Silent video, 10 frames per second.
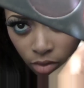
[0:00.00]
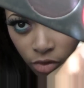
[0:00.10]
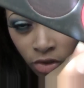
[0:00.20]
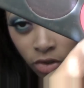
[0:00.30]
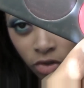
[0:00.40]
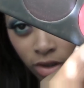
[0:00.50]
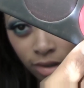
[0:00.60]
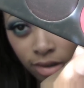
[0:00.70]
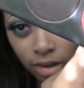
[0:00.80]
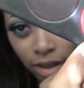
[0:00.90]
which is
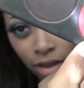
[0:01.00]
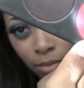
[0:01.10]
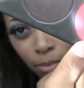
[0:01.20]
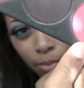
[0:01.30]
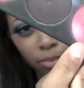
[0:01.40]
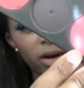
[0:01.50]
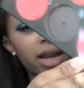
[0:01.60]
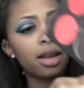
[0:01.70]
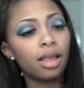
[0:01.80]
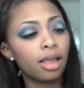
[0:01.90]
just like a
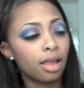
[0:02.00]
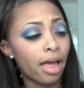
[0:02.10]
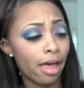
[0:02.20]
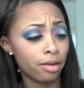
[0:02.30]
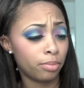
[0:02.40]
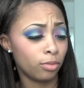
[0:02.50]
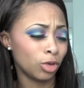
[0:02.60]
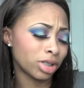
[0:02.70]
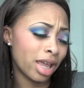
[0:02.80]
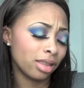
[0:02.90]
bright, hot,
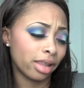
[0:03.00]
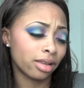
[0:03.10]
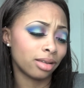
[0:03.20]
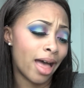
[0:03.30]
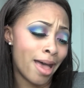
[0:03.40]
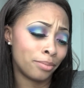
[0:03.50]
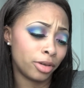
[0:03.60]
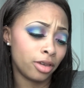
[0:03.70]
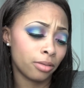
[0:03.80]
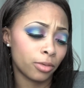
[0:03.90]
well, not like a hot
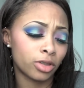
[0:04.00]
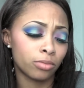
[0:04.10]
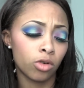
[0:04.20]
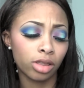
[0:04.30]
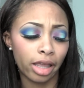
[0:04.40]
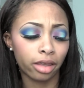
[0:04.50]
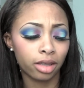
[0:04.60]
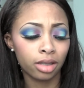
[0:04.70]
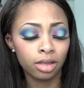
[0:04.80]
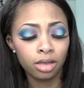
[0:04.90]
pink. It's more like
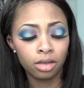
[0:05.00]
a